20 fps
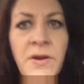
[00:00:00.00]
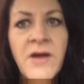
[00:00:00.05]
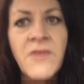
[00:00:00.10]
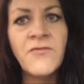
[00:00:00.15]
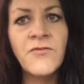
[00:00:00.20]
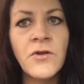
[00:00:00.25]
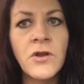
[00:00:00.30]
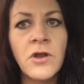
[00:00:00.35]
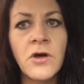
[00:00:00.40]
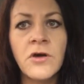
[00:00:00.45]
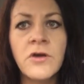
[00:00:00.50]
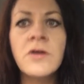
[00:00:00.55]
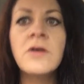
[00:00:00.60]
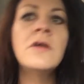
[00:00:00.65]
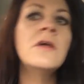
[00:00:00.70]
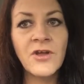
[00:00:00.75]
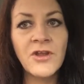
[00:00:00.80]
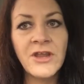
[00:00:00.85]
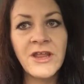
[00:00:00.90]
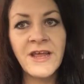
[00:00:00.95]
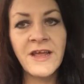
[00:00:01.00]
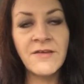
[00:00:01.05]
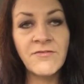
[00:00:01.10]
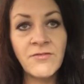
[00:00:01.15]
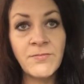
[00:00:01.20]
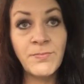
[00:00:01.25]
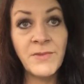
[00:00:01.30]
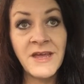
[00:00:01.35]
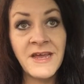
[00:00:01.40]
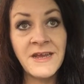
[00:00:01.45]
Buffalo. I've only
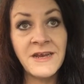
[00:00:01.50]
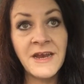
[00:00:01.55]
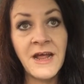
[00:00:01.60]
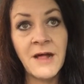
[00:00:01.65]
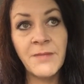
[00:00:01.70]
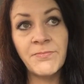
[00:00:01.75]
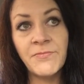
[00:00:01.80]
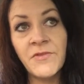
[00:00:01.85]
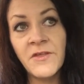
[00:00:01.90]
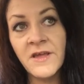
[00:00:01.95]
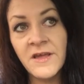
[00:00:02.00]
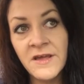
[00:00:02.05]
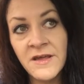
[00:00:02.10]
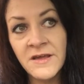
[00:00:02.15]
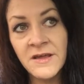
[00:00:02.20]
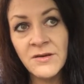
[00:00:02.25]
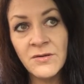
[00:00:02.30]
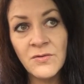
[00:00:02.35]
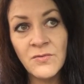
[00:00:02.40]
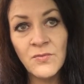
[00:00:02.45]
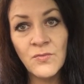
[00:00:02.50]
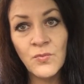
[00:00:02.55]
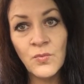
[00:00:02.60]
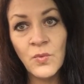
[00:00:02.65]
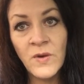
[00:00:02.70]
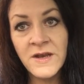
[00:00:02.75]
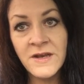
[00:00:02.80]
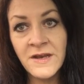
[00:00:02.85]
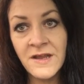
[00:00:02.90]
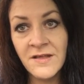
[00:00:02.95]
ever been up there
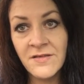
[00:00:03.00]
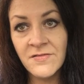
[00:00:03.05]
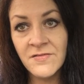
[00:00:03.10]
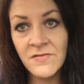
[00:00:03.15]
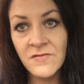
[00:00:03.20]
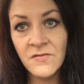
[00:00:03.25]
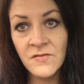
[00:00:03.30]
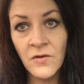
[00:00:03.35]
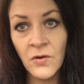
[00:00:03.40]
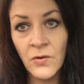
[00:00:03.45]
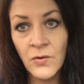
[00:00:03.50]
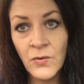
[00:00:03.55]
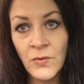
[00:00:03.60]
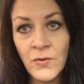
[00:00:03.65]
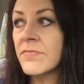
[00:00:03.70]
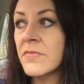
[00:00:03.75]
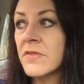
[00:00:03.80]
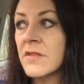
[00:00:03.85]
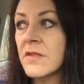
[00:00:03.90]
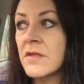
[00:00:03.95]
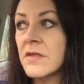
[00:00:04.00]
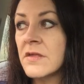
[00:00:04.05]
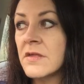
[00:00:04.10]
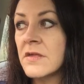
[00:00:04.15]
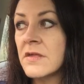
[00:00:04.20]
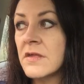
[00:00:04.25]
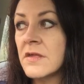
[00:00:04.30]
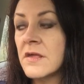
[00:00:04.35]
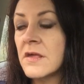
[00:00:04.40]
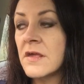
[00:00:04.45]
when there's snow,
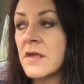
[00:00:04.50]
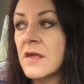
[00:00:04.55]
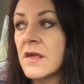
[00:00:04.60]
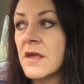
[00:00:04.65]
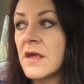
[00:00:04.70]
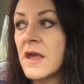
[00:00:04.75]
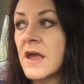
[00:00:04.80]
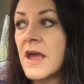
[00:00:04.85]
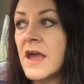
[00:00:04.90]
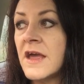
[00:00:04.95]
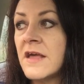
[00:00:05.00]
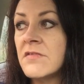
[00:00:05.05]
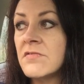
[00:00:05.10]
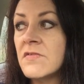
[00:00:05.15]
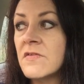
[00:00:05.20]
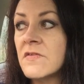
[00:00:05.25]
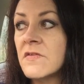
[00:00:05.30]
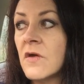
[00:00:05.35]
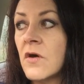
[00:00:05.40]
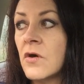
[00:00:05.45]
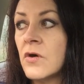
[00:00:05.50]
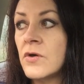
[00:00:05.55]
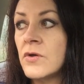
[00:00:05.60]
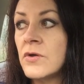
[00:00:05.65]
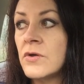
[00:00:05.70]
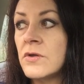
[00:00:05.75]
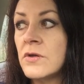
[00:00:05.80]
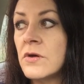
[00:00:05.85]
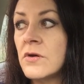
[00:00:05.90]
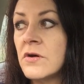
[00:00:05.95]
and
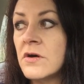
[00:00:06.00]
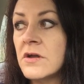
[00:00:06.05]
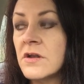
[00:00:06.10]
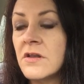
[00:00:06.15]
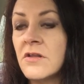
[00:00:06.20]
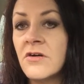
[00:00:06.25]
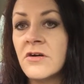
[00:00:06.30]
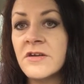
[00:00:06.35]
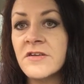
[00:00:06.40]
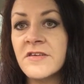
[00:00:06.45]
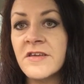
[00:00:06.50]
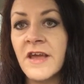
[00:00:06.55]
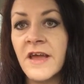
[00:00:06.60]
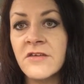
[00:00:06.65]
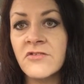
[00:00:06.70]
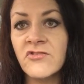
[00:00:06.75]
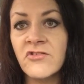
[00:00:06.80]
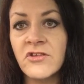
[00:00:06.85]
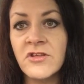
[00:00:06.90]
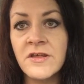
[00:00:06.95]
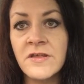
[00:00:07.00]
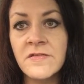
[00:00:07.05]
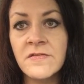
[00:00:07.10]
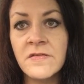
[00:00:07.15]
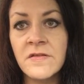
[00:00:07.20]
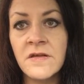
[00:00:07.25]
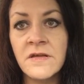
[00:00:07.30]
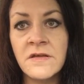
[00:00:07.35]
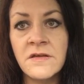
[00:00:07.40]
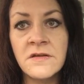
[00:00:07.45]
so I'd like to actually
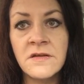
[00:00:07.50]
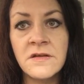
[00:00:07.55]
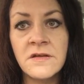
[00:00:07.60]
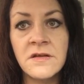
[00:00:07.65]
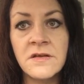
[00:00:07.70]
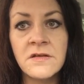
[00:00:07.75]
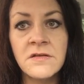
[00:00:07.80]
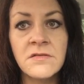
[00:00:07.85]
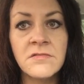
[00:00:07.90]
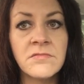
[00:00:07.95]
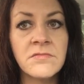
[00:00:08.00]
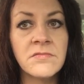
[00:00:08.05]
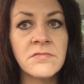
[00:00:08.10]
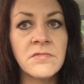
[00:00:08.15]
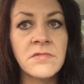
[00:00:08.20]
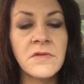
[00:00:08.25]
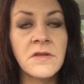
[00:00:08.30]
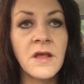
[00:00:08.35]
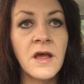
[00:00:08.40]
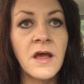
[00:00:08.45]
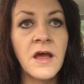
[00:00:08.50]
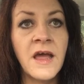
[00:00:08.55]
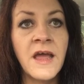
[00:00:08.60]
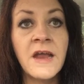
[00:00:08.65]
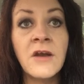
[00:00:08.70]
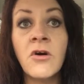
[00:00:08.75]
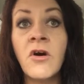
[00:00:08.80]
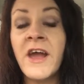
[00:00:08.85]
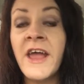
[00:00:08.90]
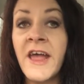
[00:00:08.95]
see it.
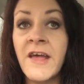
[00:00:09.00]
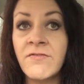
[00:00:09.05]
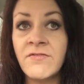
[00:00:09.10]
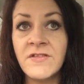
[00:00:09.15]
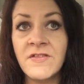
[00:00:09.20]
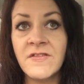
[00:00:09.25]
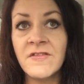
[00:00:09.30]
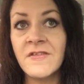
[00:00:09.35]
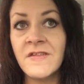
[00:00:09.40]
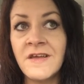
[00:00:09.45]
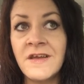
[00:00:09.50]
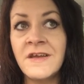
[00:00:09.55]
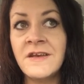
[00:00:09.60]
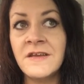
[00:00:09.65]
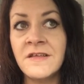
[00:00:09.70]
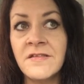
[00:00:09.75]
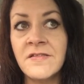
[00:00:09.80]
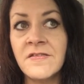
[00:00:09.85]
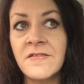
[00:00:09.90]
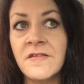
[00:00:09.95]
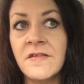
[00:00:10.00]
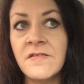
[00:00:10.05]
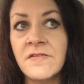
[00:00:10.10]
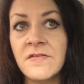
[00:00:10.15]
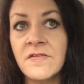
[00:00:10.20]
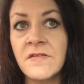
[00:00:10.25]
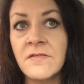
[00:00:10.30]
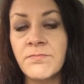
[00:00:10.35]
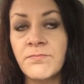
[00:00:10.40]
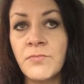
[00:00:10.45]
And I haven't seen it
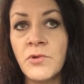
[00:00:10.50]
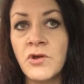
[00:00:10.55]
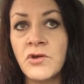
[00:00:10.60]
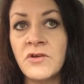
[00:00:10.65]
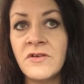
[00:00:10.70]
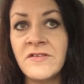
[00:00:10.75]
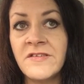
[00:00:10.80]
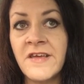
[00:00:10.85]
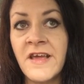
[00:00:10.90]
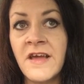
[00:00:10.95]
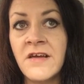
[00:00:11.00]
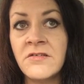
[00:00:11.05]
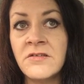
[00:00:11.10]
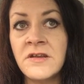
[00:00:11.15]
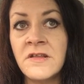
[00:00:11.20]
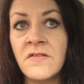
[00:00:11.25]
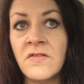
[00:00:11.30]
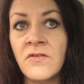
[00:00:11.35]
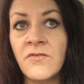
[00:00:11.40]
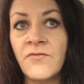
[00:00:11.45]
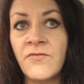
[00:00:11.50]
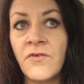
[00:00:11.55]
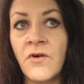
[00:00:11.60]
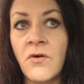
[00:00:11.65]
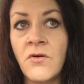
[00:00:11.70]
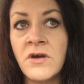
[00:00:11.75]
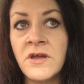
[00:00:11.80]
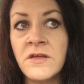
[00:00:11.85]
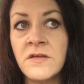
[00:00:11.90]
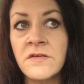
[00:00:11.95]
since it burnt down in the
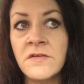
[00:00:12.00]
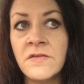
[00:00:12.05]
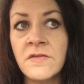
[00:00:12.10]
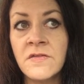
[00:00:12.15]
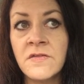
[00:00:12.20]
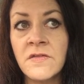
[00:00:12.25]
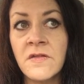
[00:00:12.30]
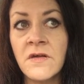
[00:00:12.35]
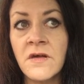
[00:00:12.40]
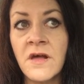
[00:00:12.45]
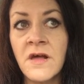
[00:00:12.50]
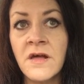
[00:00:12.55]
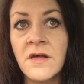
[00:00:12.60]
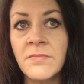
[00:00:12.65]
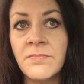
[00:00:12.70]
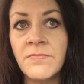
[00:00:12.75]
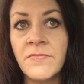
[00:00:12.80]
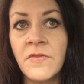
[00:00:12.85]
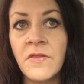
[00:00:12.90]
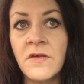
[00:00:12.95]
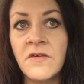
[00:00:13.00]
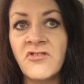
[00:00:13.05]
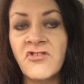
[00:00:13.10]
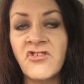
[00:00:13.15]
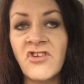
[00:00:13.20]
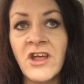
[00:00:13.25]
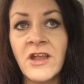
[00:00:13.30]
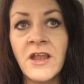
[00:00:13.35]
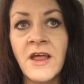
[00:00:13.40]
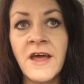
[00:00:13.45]
fires, the
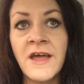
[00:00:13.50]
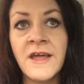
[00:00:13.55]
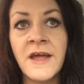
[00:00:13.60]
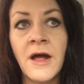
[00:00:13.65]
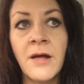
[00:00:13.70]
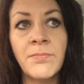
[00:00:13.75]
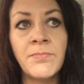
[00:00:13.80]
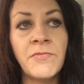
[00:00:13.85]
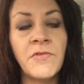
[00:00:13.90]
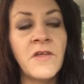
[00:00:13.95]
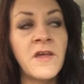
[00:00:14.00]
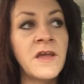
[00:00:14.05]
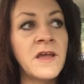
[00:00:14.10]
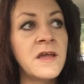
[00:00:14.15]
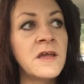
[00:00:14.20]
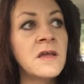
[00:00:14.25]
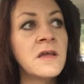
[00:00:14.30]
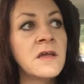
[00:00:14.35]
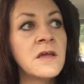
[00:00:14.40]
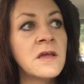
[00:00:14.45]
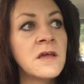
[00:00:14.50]
chalet up there,